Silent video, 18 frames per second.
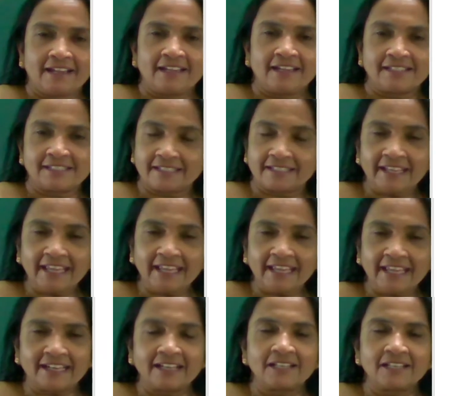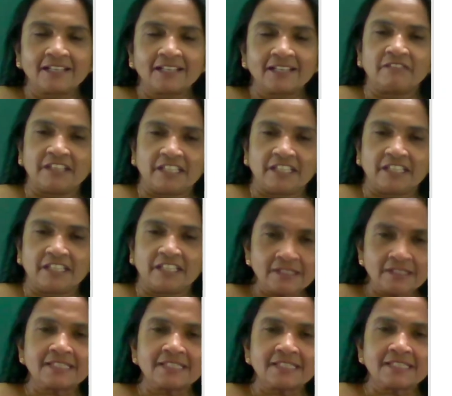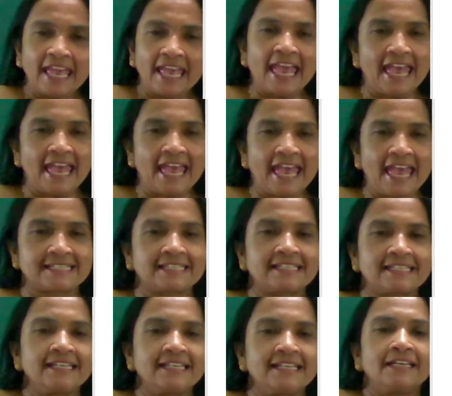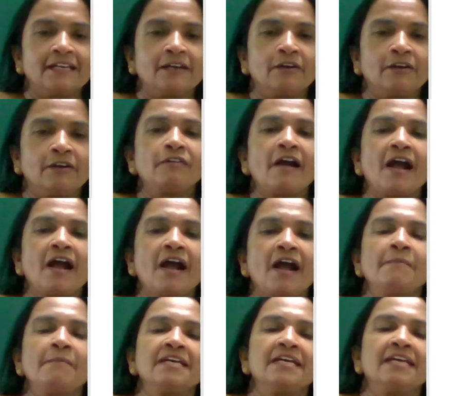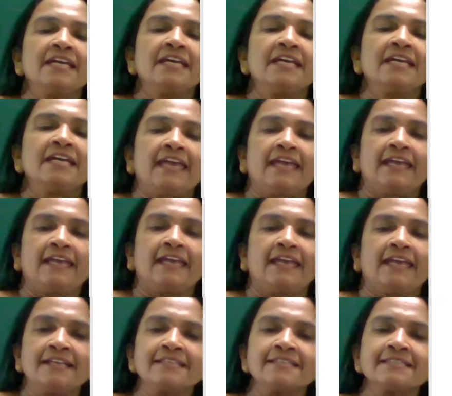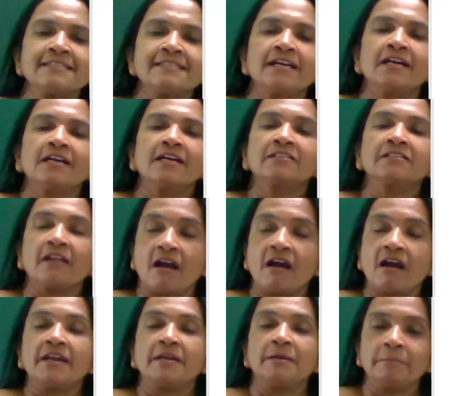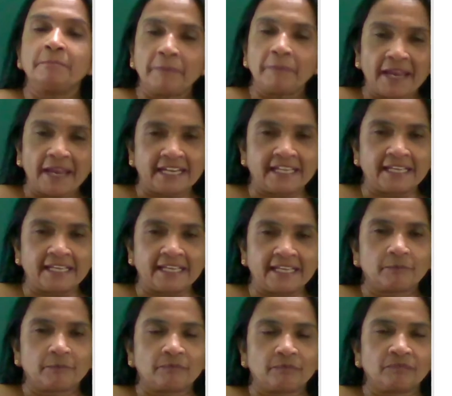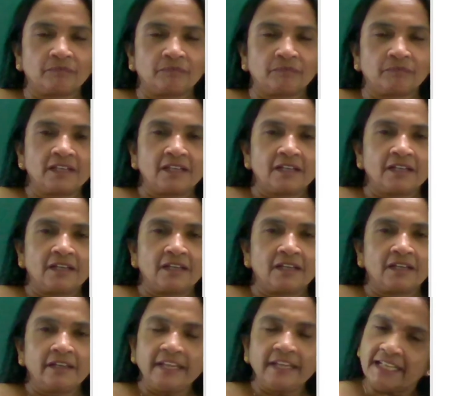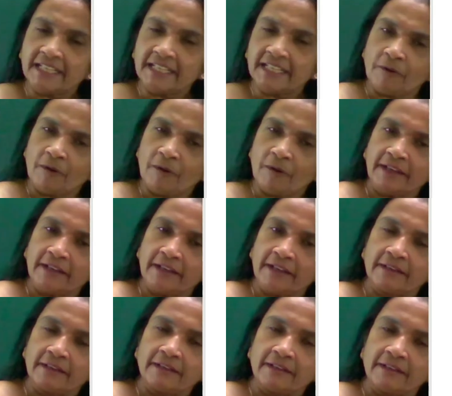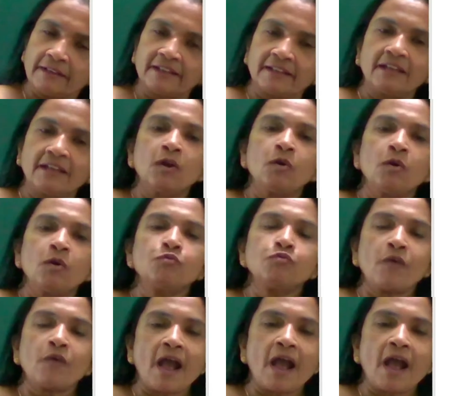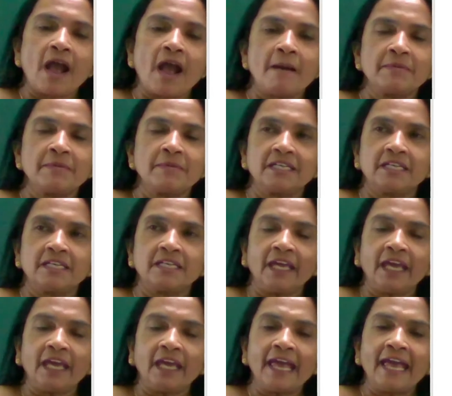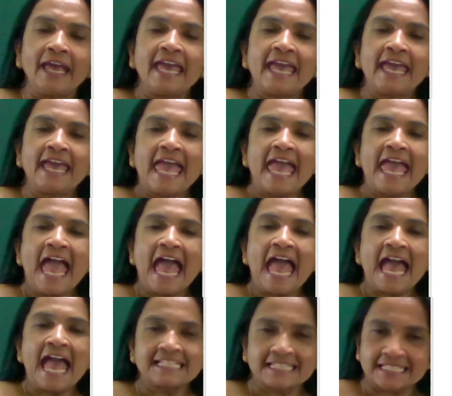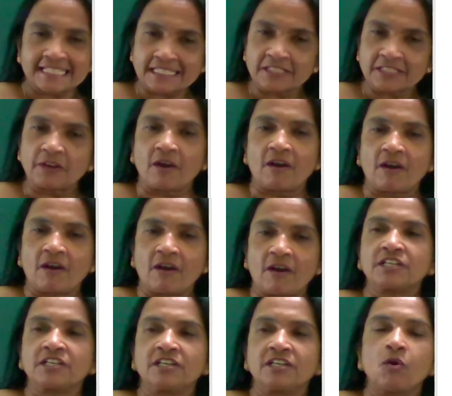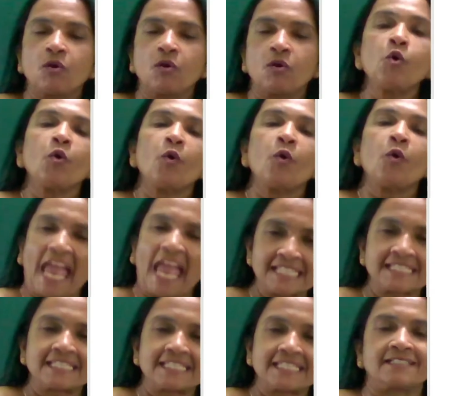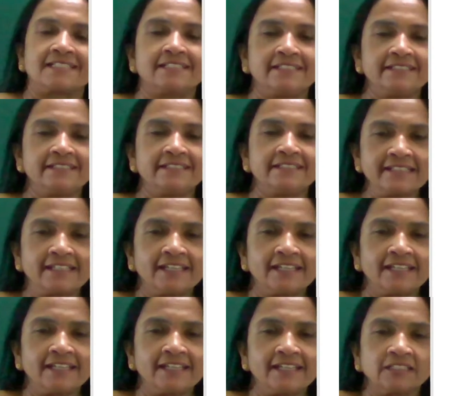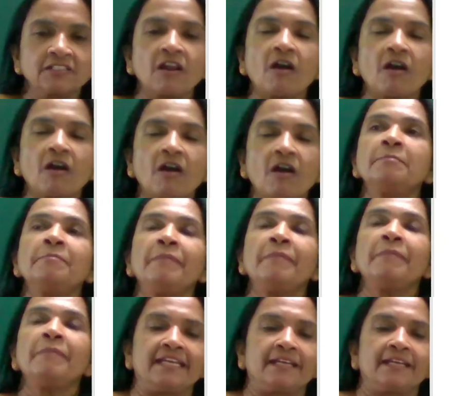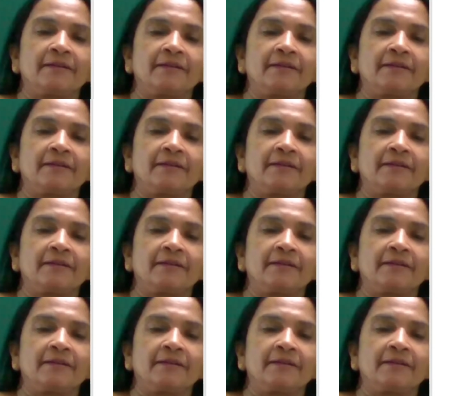Isn't it? So we use has. Farmer has grown paddy. Negative one. Farmer has not or hasn't grown paddy.